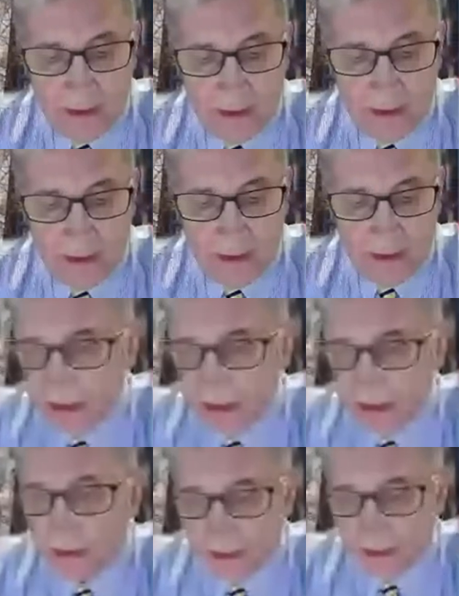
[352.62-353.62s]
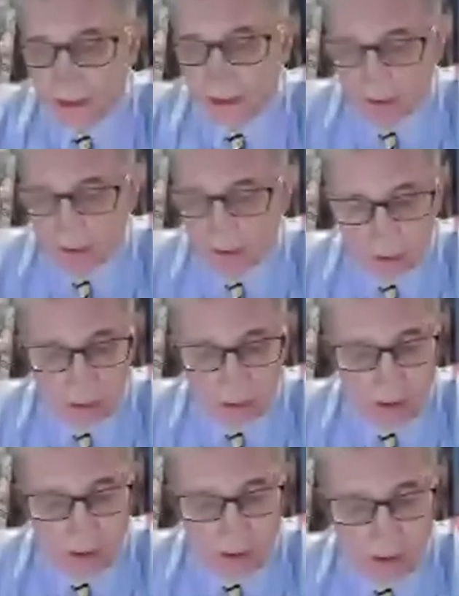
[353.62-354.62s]
and control with
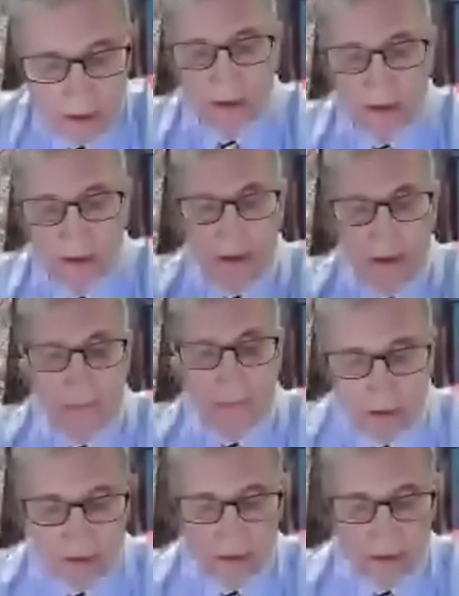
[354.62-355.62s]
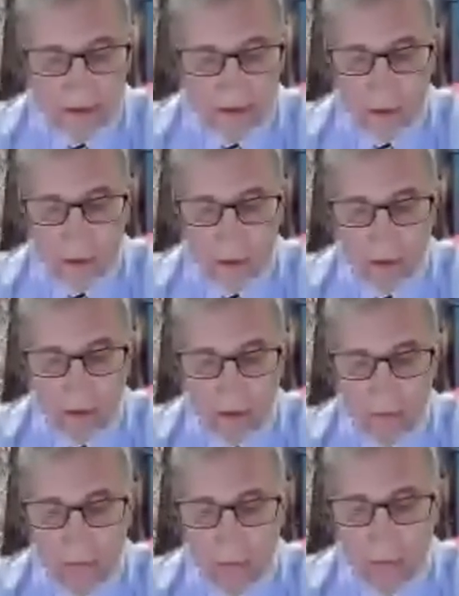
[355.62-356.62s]
um, uh, essential
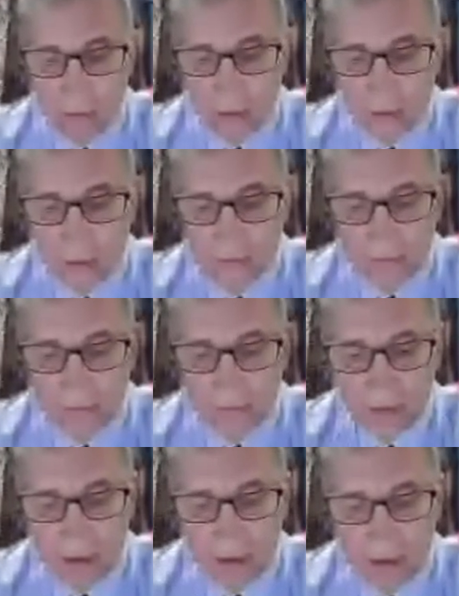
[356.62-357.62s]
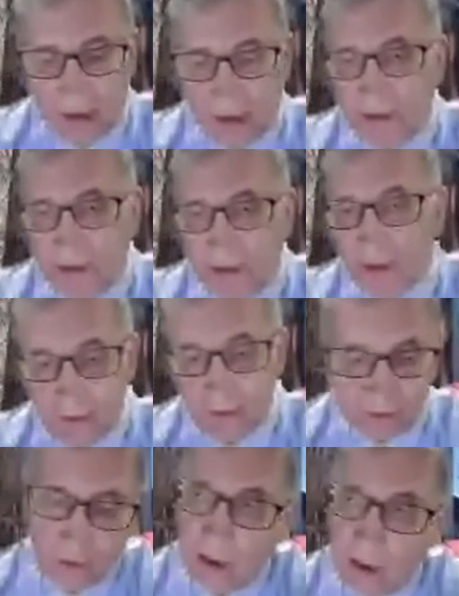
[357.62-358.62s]
for essential features
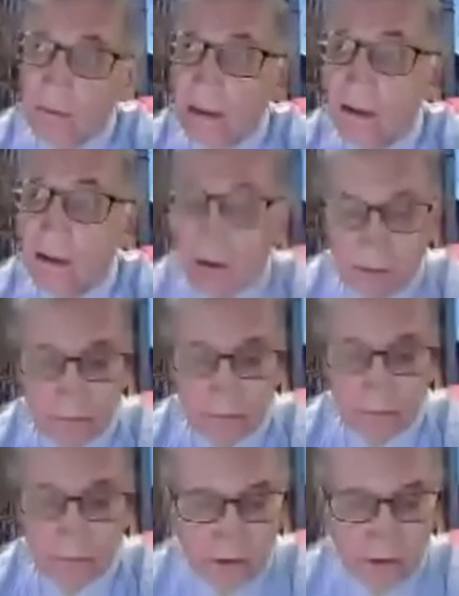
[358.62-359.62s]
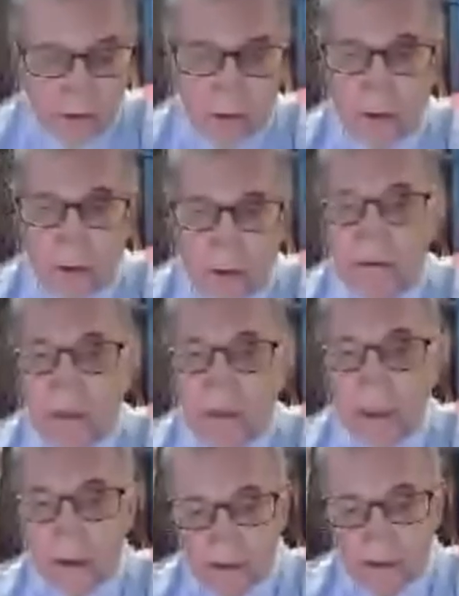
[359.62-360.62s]
for unmanned ground vehicles. And
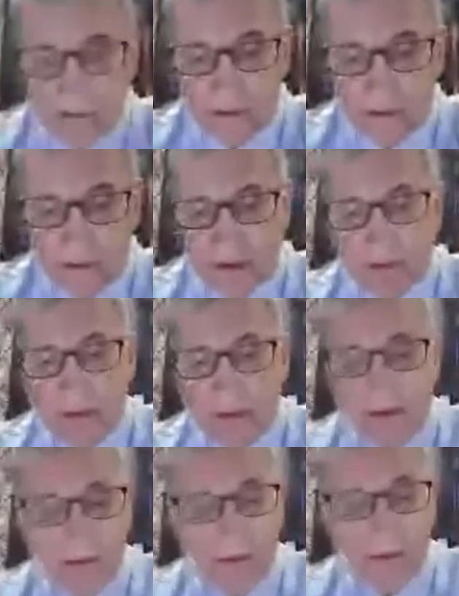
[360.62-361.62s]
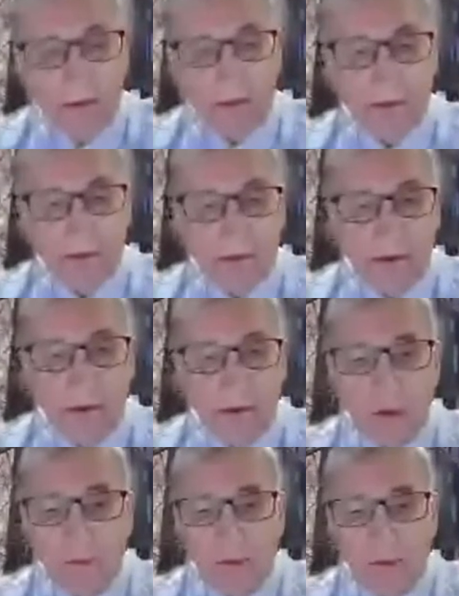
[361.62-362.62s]
finally, we make some conclusions on the